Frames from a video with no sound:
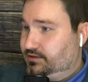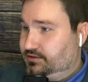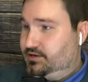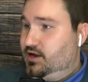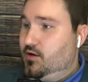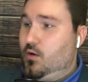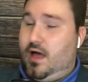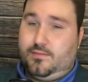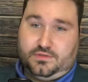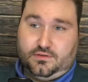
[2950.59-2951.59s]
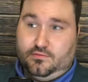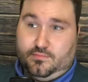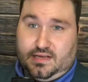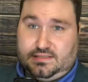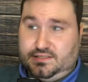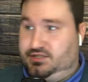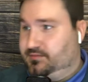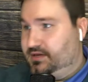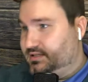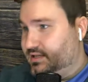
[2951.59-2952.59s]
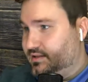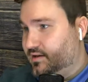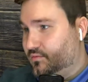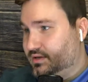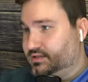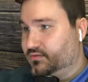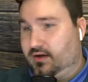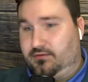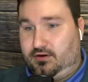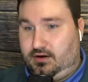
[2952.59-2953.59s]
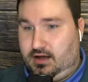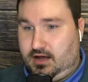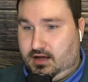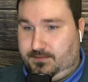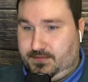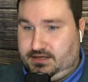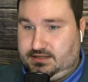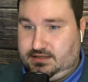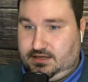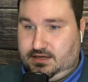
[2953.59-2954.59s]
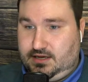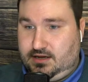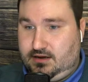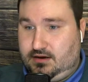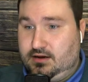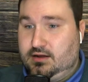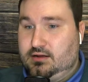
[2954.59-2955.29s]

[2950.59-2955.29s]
There's no absolute messages mixed in there whatsoever. Let's see here.